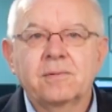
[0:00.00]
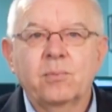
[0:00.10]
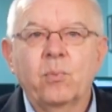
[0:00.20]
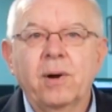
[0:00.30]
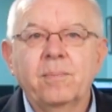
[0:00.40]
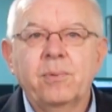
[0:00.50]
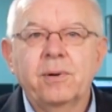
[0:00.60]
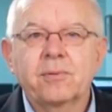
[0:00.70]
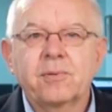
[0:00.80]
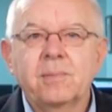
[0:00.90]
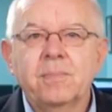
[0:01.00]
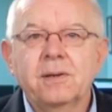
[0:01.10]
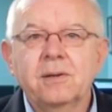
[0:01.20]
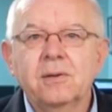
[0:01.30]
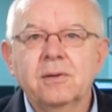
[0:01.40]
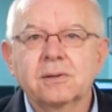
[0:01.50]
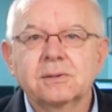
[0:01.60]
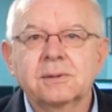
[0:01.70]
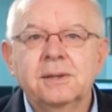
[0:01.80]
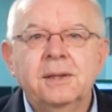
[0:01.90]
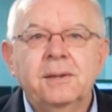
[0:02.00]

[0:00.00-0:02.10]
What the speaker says: to 1.3 million units.